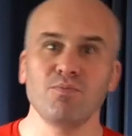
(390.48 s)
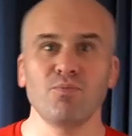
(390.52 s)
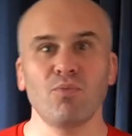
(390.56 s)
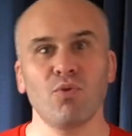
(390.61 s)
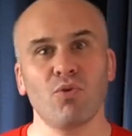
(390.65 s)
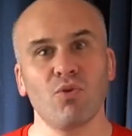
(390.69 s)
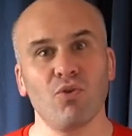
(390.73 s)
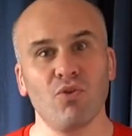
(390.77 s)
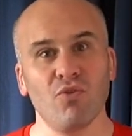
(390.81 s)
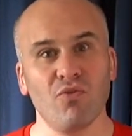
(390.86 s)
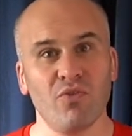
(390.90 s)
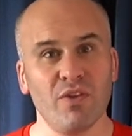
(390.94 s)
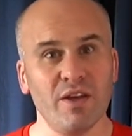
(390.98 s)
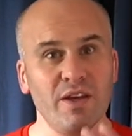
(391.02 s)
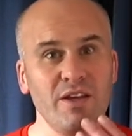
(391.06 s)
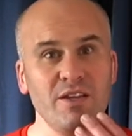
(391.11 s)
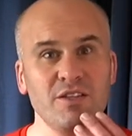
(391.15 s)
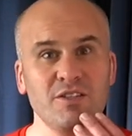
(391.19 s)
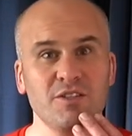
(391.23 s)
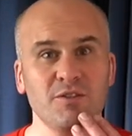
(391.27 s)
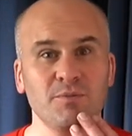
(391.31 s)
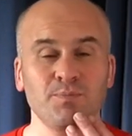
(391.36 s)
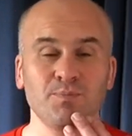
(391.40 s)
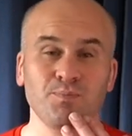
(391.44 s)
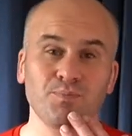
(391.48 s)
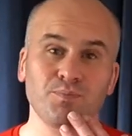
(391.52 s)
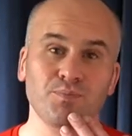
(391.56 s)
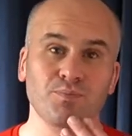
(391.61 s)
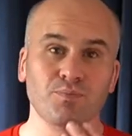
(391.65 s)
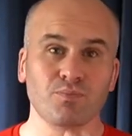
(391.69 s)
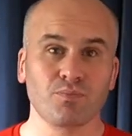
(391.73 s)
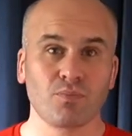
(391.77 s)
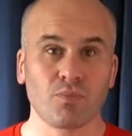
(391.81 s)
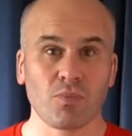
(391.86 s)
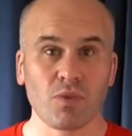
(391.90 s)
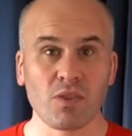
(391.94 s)
more of this,
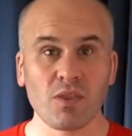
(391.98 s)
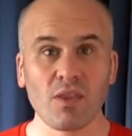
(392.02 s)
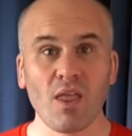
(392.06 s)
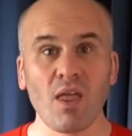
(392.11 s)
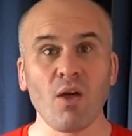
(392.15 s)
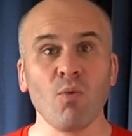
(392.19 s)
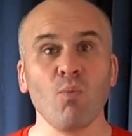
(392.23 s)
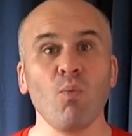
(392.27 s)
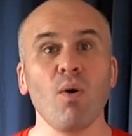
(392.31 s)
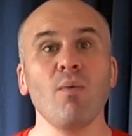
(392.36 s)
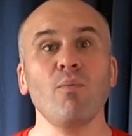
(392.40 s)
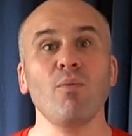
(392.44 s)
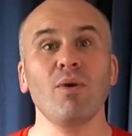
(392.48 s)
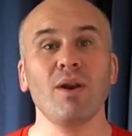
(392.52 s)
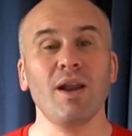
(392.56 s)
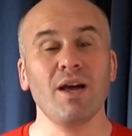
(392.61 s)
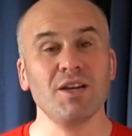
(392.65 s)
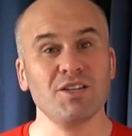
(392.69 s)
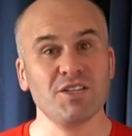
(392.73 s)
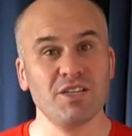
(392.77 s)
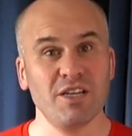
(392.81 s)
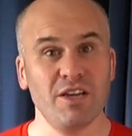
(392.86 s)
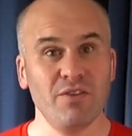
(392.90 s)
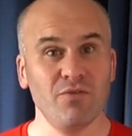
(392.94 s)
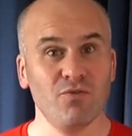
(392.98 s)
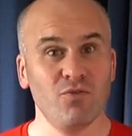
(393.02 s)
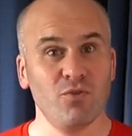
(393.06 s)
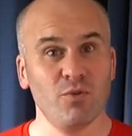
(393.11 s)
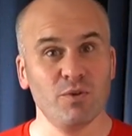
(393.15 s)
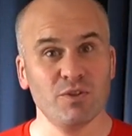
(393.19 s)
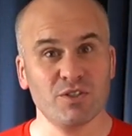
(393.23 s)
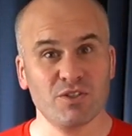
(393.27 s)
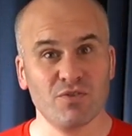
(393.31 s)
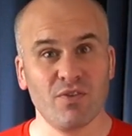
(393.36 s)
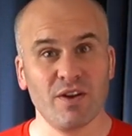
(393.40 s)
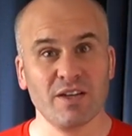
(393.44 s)
one will actually
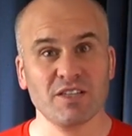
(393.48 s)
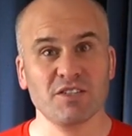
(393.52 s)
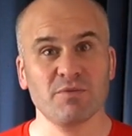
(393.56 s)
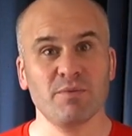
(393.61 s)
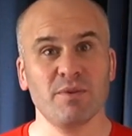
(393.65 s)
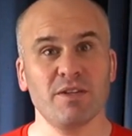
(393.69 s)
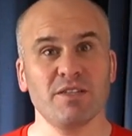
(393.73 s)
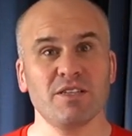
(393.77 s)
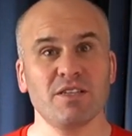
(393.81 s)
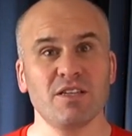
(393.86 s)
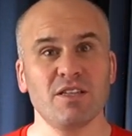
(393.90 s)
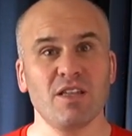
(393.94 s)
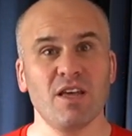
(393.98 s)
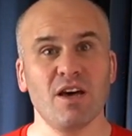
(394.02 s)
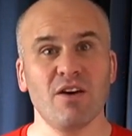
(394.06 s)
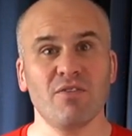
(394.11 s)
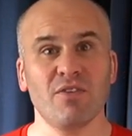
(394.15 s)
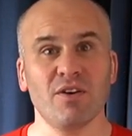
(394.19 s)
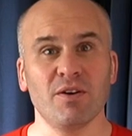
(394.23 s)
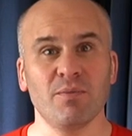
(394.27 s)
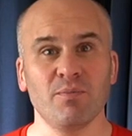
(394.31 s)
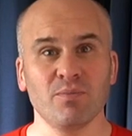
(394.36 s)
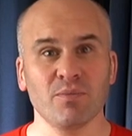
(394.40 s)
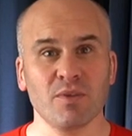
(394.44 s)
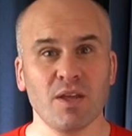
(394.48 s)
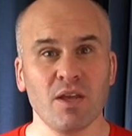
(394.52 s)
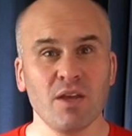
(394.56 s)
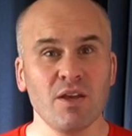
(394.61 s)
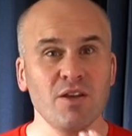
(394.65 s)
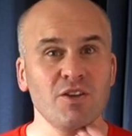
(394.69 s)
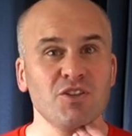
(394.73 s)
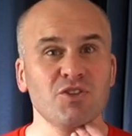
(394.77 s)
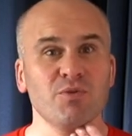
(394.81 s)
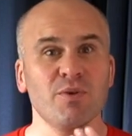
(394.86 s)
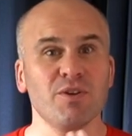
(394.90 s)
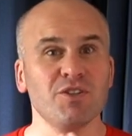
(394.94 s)
influence the flexibility of the other.
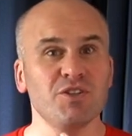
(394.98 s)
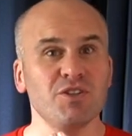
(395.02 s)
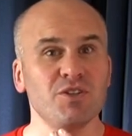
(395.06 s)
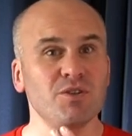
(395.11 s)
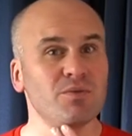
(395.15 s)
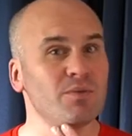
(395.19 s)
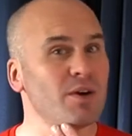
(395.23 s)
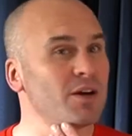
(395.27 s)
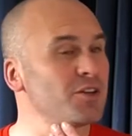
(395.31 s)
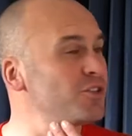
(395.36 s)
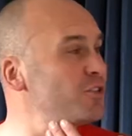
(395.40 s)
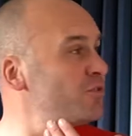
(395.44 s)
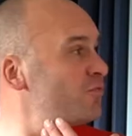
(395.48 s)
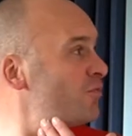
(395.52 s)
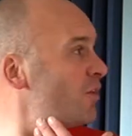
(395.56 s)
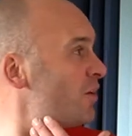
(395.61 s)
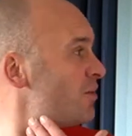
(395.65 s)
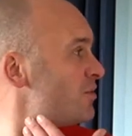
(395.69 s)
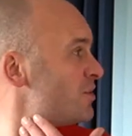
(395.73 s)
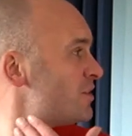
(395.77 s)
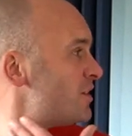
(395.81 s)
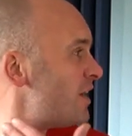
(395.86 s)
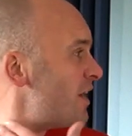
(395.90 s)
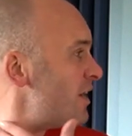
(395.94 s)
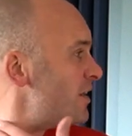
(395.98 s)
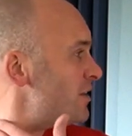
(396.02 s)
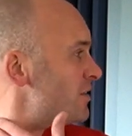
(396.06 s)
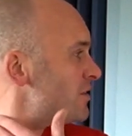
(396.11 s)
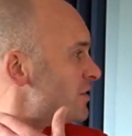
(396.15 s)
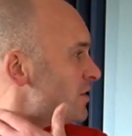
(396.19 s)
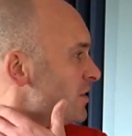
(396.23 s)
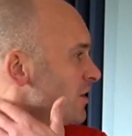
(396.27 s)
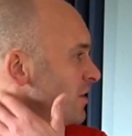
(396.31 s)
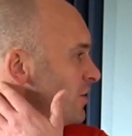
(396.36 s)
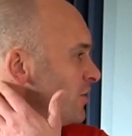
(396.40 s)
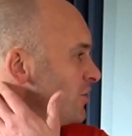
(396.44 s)
So as you
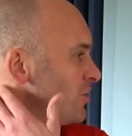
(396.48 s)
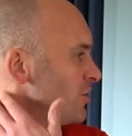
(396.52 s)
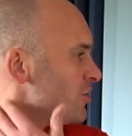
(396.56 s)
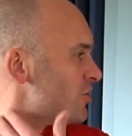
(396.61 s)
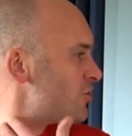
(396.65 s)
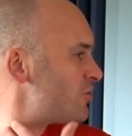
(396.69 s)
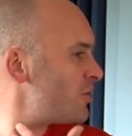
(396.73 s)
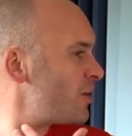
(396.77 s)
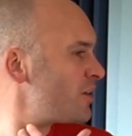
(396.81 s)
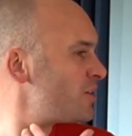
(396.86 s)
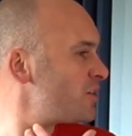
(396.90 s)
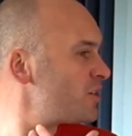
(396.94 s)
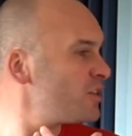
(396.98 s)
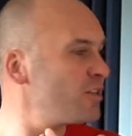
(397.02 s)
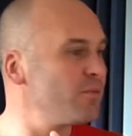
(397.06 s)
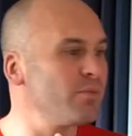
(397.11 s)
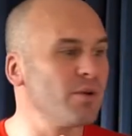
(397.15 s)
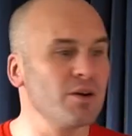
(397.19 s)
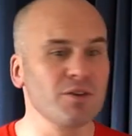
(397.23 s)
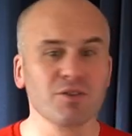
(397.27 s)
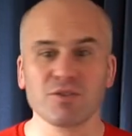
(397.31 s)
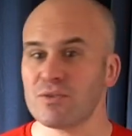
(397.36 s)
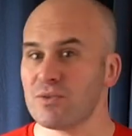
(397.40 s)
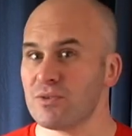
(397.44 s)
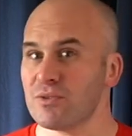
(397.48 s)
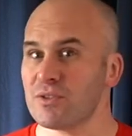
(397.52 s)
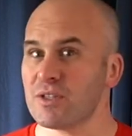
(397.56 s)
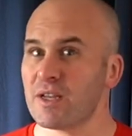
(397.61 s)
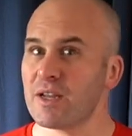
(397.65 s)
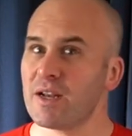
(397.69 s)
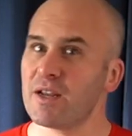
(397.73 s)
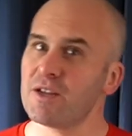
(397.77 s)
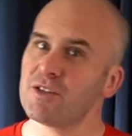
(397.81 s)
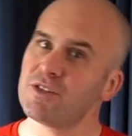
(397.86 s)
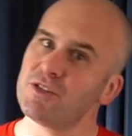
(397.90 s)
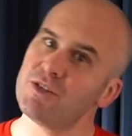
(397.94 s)
rotate, you're stretching the muscles,
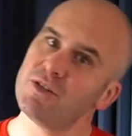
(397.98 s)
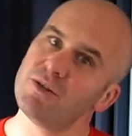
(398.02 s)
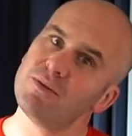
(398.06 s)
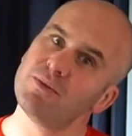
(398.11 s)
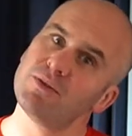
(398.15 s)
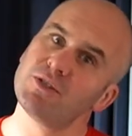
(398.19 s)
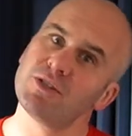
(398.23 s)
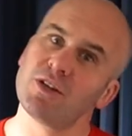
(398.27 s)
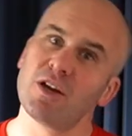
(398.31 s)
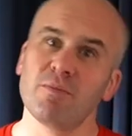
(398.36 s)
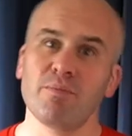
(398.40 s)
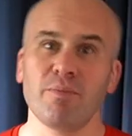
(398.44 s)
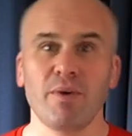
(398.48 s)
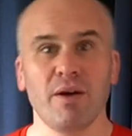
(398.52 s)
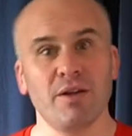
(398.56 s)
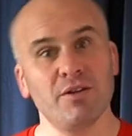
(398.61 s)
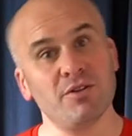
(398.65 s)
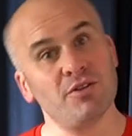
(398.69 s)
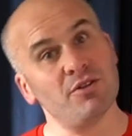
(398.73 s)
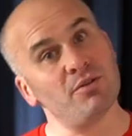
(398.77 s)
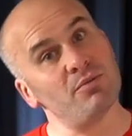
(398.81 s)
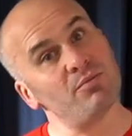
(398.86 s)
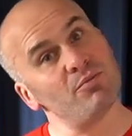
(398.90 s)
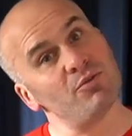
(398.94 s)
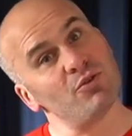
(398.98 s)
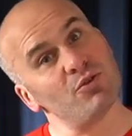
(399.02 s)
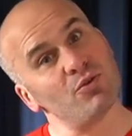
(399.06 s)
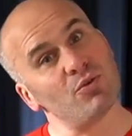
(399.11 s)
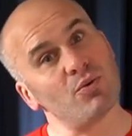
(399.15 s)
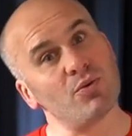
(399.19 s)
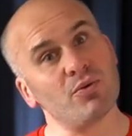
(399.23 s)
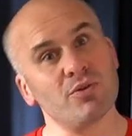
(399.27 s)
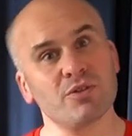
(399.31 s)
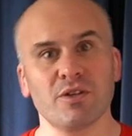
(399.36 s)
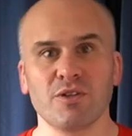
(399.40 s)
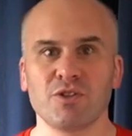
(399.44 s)
and as you side bend, you're
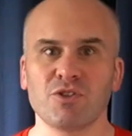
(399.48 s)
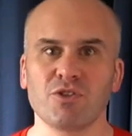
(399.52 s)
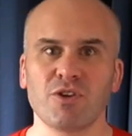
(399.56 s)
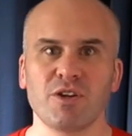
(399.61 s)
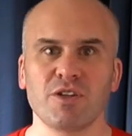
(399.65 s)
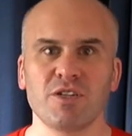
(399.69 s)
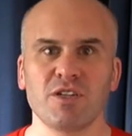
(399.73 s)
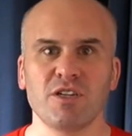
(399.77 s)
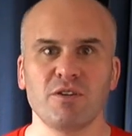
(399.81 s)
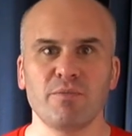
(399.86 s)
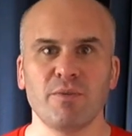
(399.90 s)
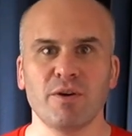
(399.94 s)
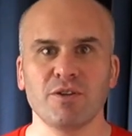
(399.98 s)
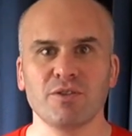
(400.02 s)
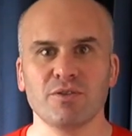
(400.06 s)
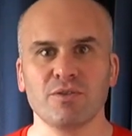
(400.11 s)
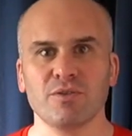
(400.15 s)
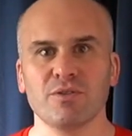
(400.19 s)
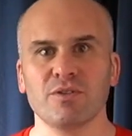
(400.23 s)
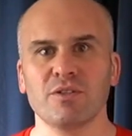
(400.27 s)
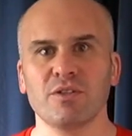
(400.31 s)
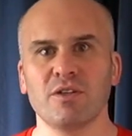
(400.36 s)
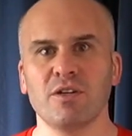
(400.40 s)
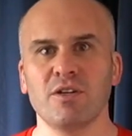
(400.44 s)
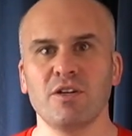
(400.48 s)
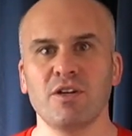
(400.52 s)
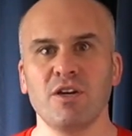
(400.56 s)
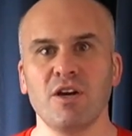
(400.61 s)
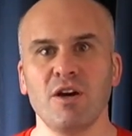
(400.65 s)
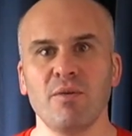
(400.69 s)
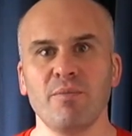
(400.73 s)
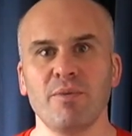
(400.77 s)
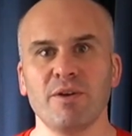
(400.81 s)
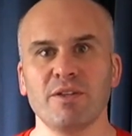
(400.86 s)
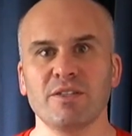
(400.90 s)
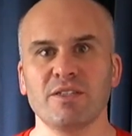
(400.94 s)
also stretching the muscles.
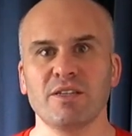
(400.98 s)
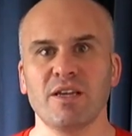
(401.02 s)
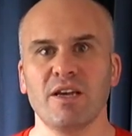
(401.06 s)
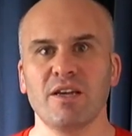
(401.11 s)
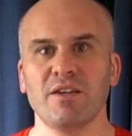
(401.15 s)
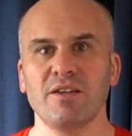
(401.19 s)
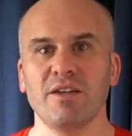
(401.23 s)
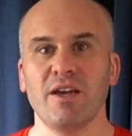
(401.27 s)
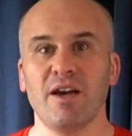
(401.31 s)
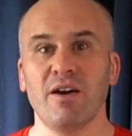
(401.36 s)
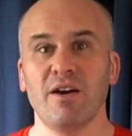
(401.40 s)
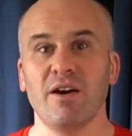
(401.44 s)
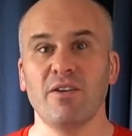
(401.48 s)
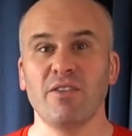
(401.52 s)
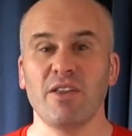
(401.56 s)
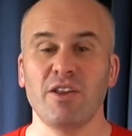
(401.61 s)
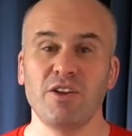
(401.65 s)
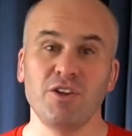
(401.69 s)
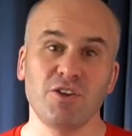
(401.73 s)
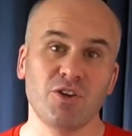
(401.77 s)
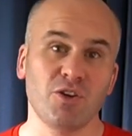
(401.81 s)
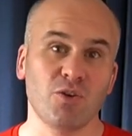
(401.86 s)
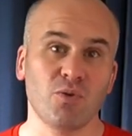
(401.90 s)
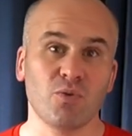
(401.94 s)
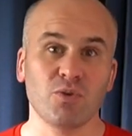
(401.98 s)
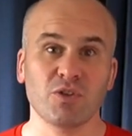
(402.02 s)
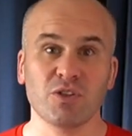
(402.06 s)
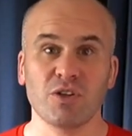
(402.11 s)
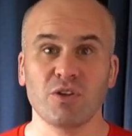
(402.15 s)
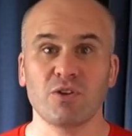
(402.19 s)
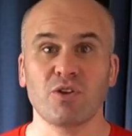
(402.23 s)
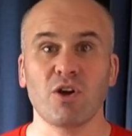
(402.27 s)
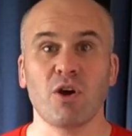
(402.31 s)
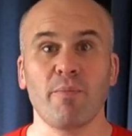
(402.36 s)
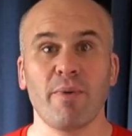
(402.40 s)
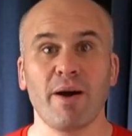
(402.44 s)
But say, yeah, and then you can also
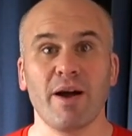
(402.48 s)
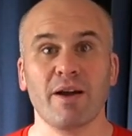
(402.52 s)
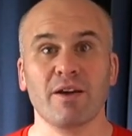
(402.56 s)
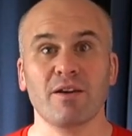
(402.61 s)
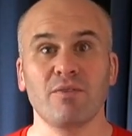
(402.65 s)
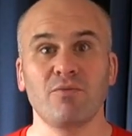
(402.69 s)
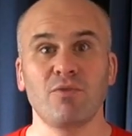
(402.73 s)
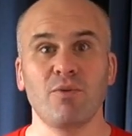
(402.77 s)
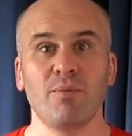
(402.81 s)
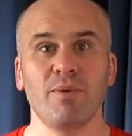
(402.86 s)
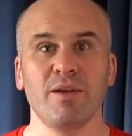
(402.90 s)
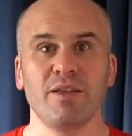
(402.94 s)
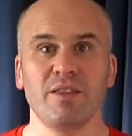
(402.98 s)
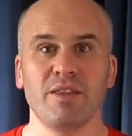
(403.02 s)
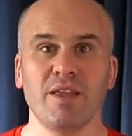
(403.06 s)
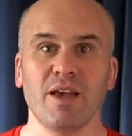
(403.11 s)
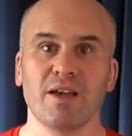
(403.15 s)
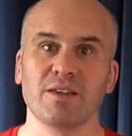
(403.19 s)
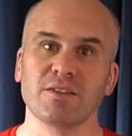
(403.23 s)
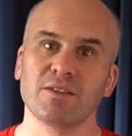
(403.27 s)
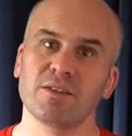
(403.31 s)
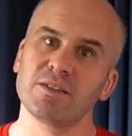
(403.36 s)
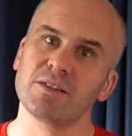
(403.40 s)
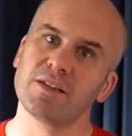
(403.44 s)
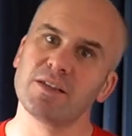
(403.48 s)
go back and repeat the exercise